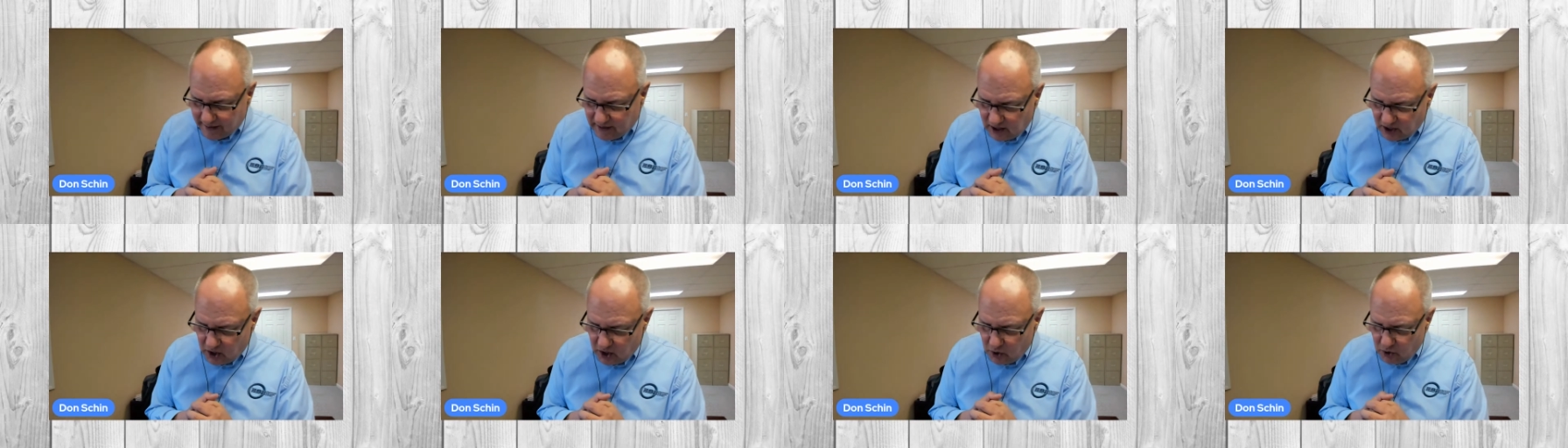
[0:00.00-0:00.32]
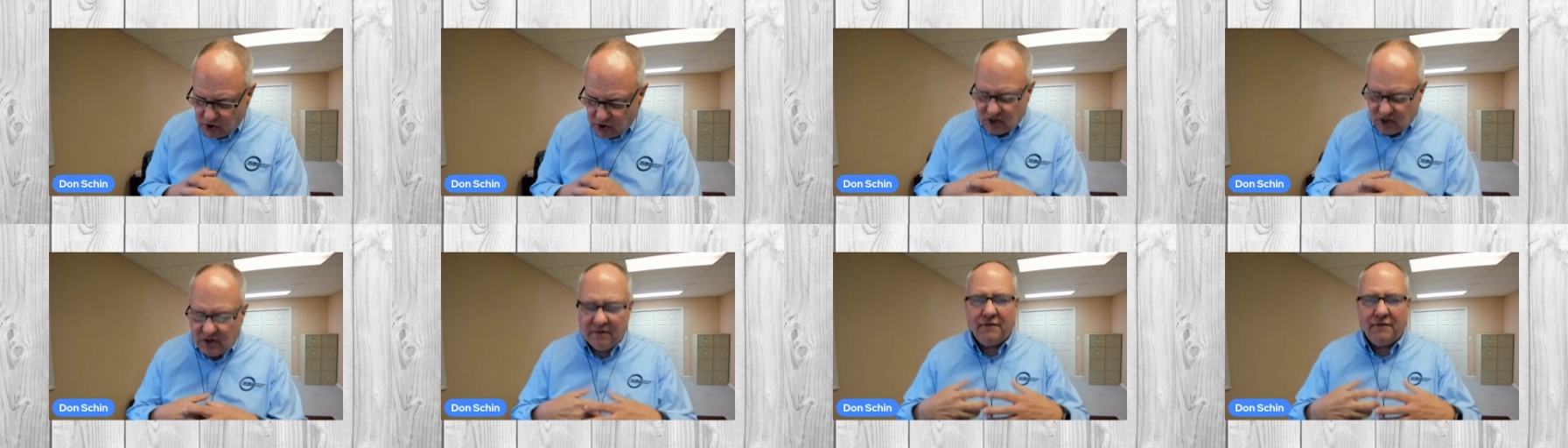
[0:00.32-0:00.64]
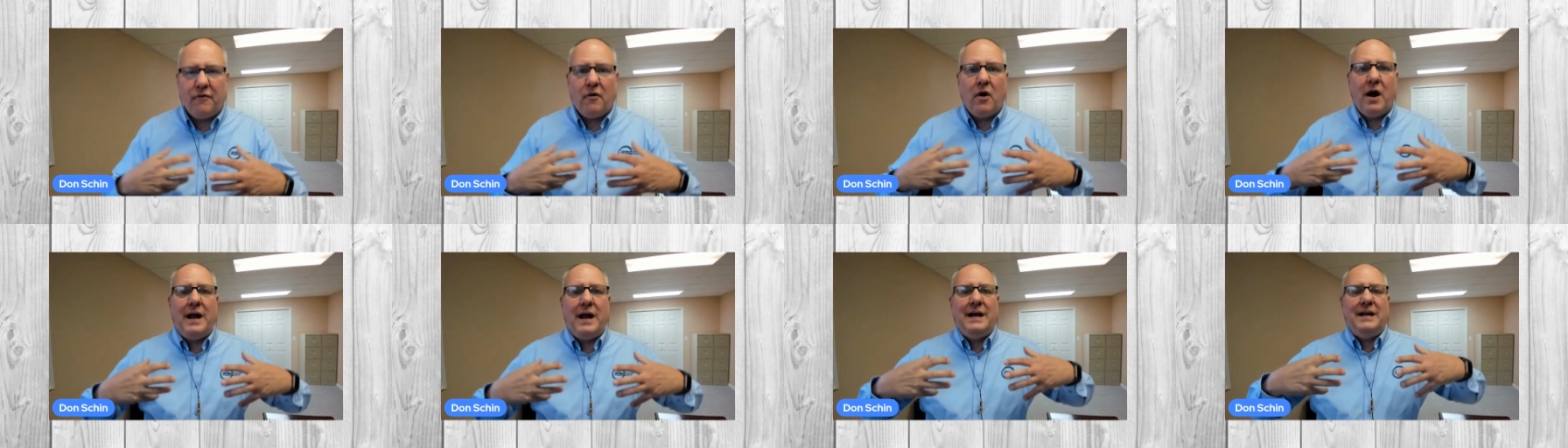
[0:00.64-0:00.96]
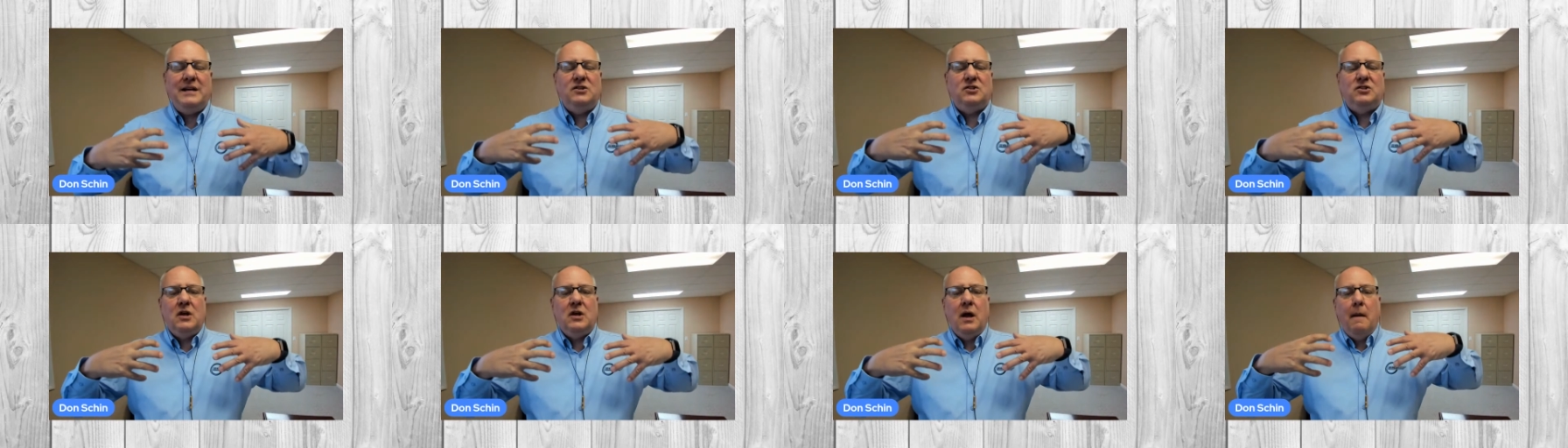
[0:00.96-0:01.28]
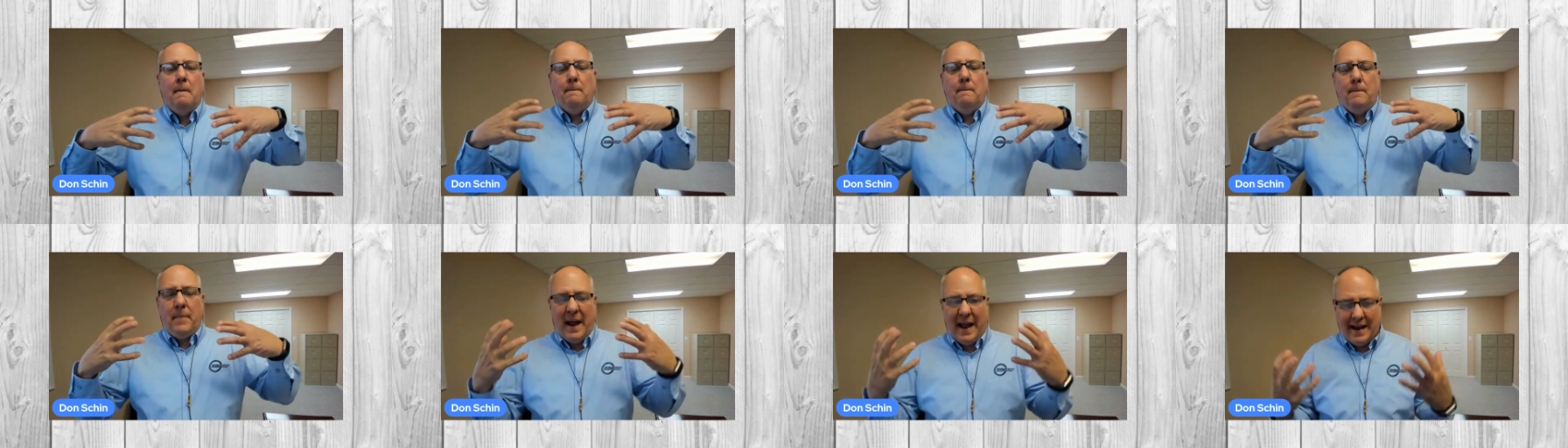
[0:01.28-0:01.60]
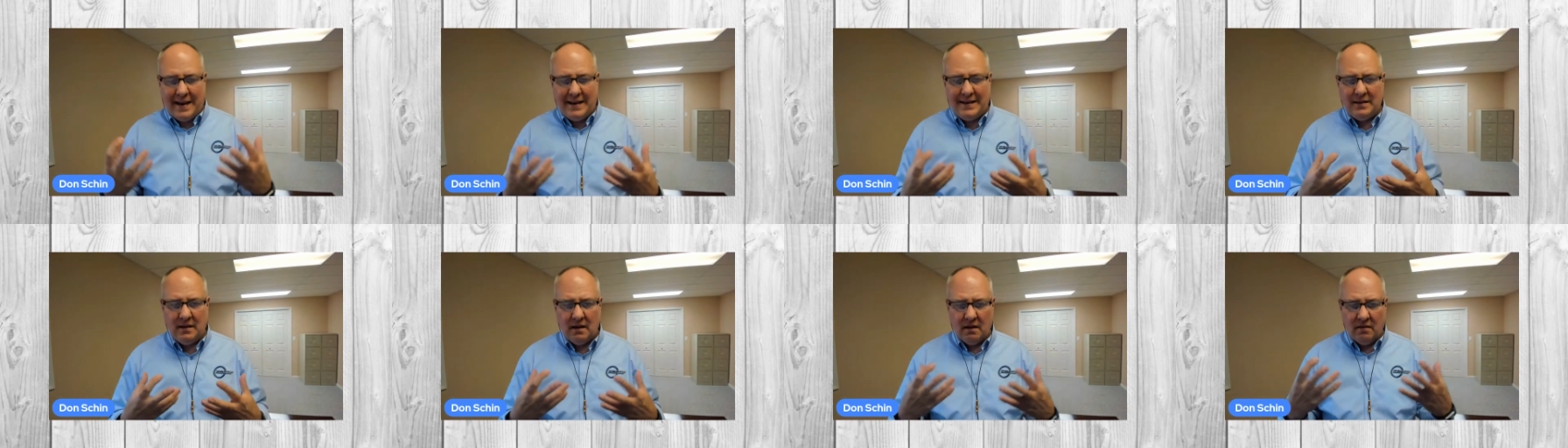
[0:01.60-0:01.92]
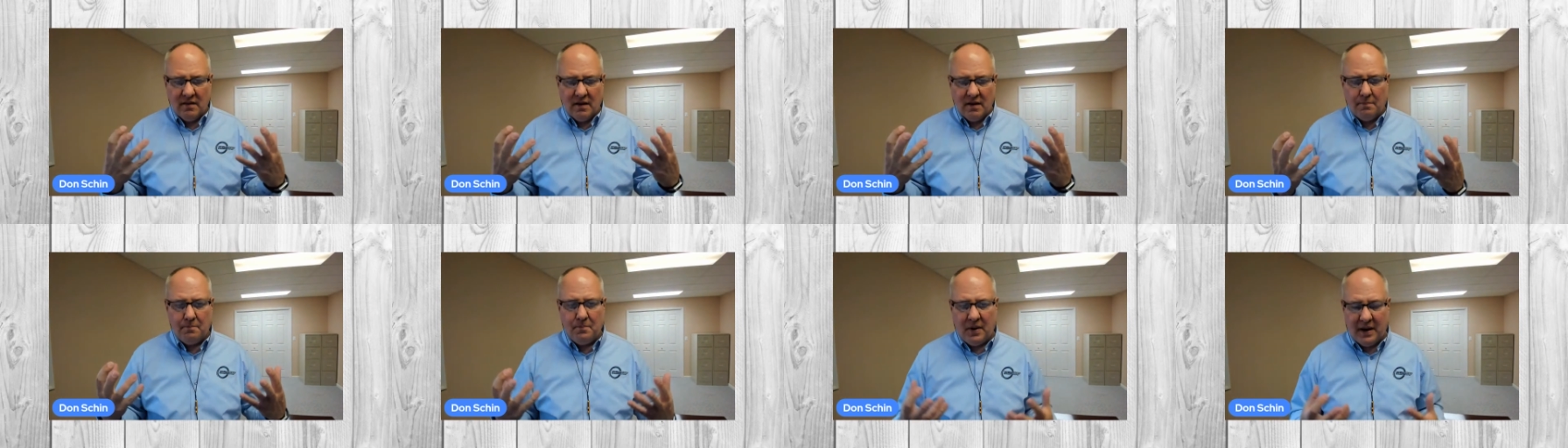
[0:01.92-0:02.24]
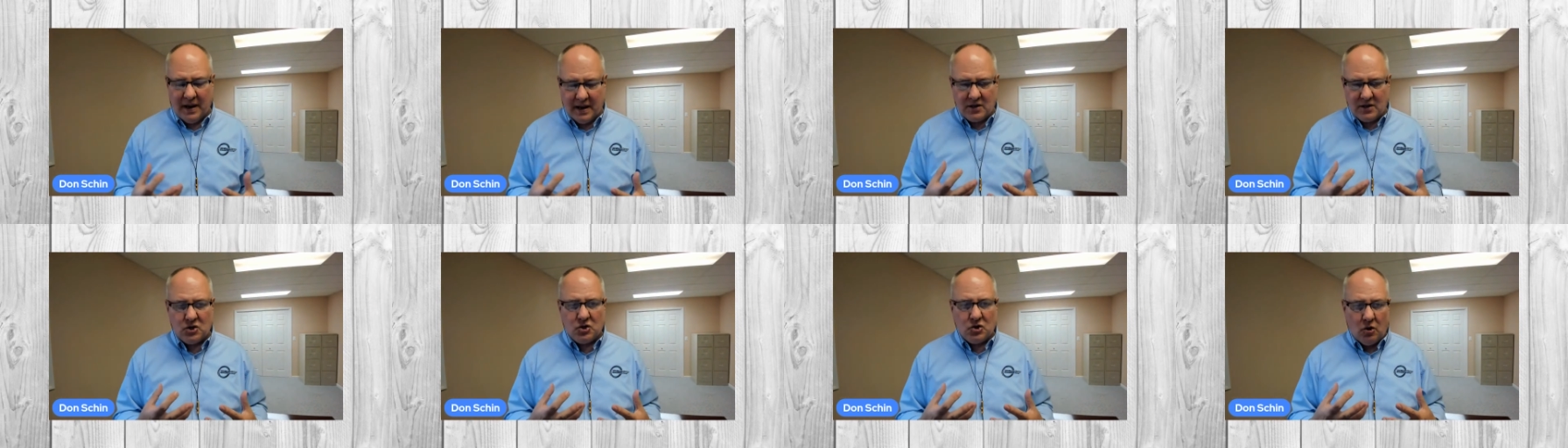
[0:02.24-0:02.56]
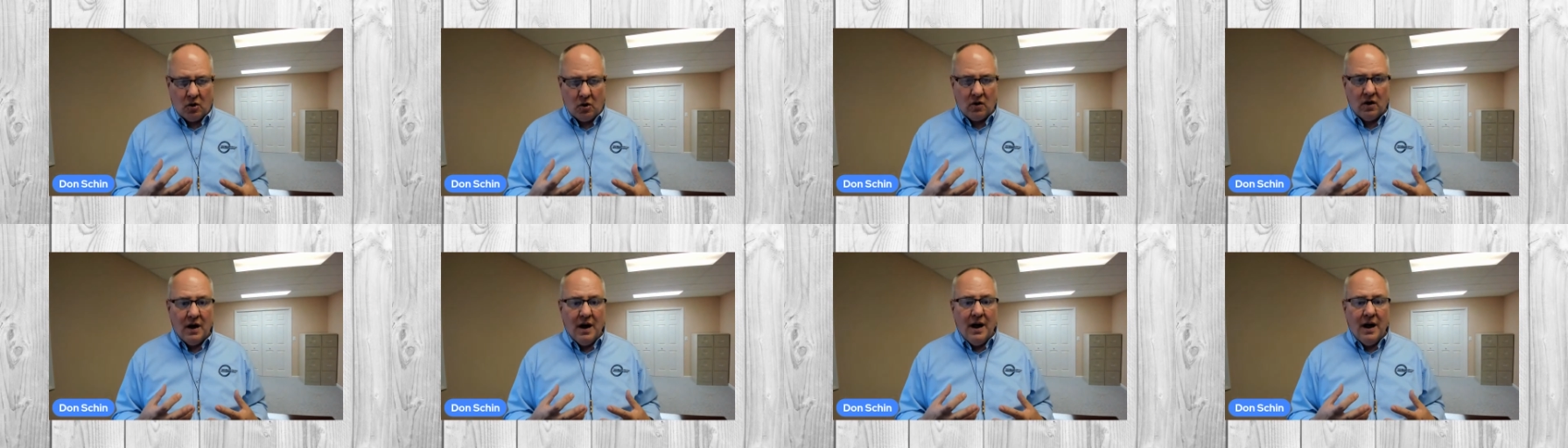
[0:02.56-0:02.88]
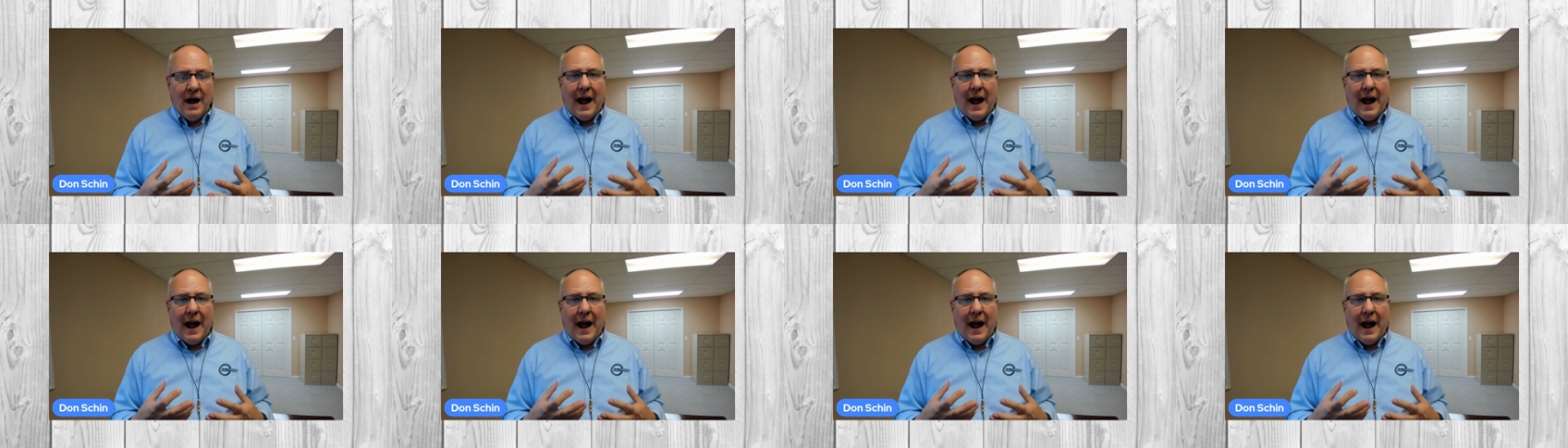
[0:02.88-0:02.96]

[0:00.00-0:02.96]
to use the phrase paint the picture.